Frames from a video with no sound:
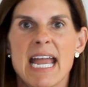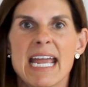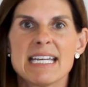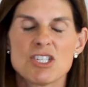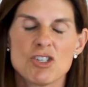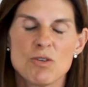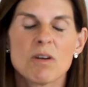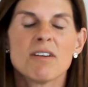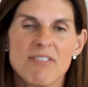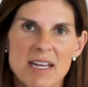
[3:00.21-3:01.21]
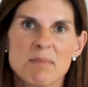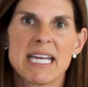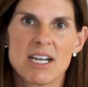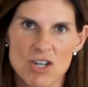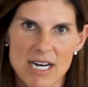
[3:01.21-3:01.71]
It's you're a
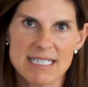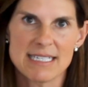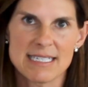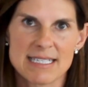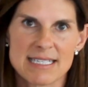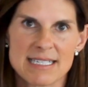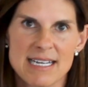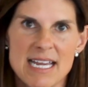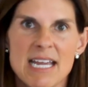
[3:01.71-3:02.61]
family in crisis.